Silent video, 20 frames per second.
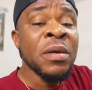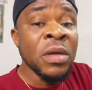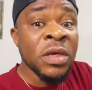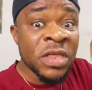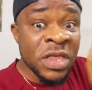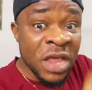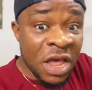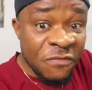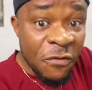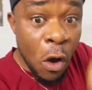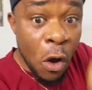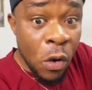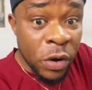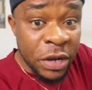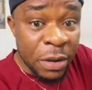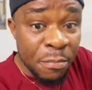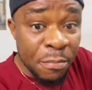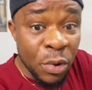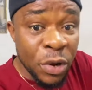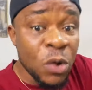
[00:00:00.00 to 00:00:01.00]
Save all
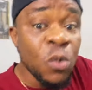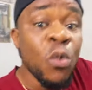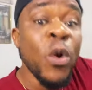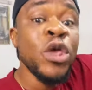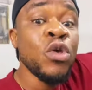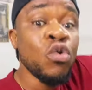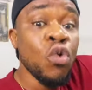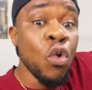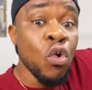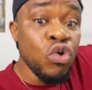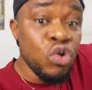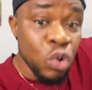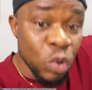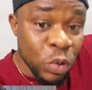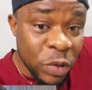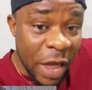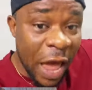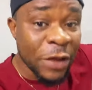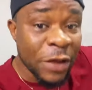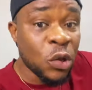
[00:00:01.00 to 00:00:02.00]
the money where you go
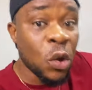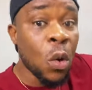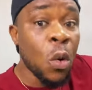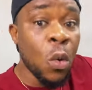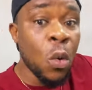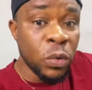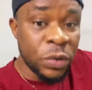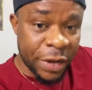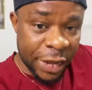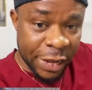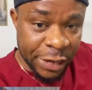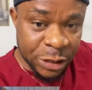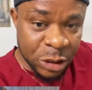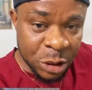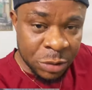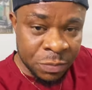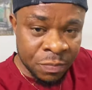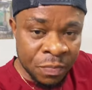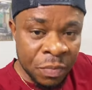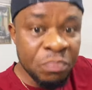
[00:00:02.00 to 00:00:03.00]
use at your old
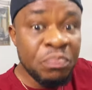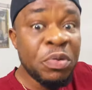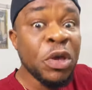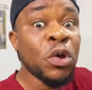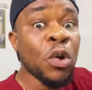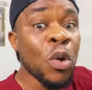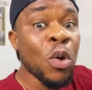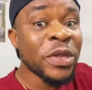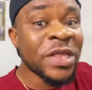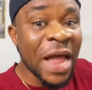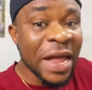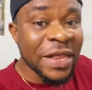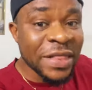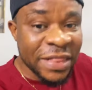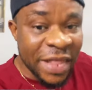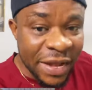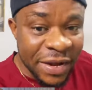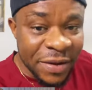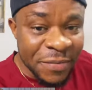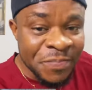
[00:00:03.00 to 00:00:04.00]
age. Because that
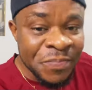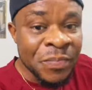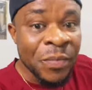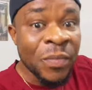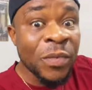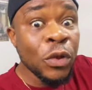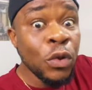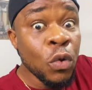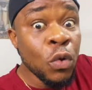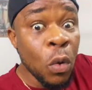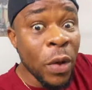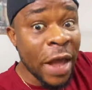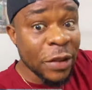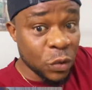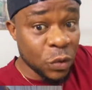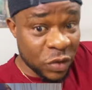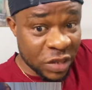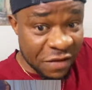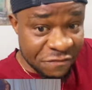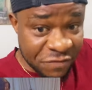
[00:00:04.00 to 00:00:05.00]
thing, you go get
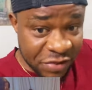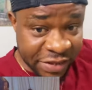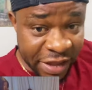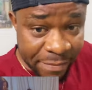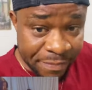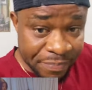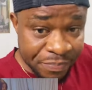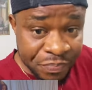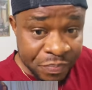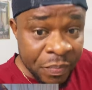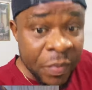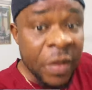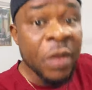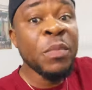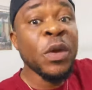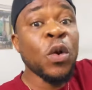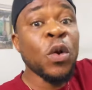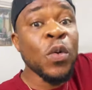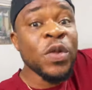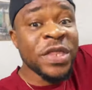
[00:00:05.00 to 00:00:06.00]
to service them.
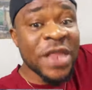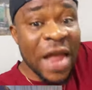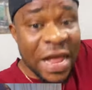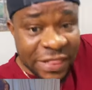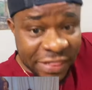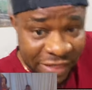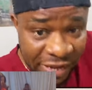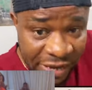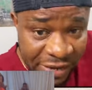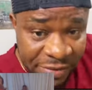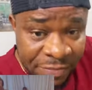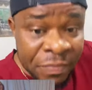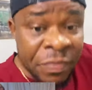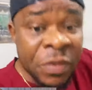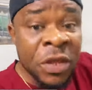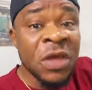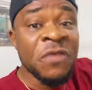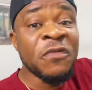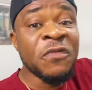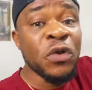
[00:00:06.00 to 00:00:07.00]
Because that thing,
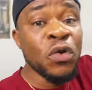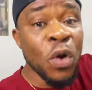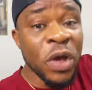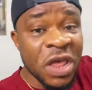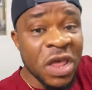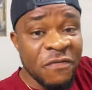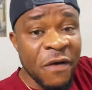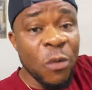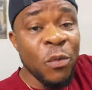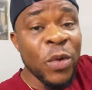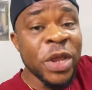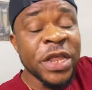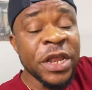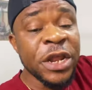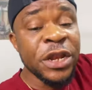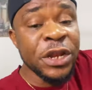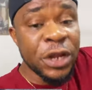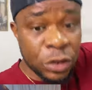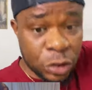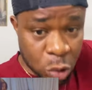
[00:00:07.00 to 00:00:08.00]
if you don't give them waiting
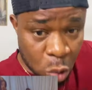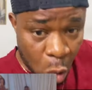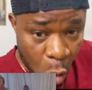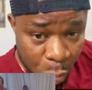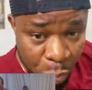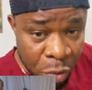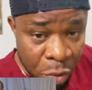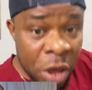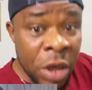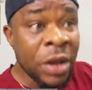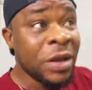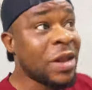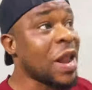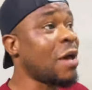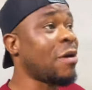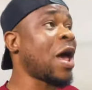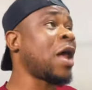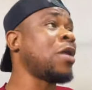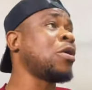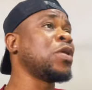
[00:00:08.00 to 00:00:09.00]
in the job,
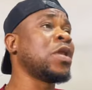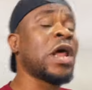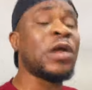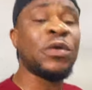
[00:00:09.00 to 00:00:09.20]
now I don't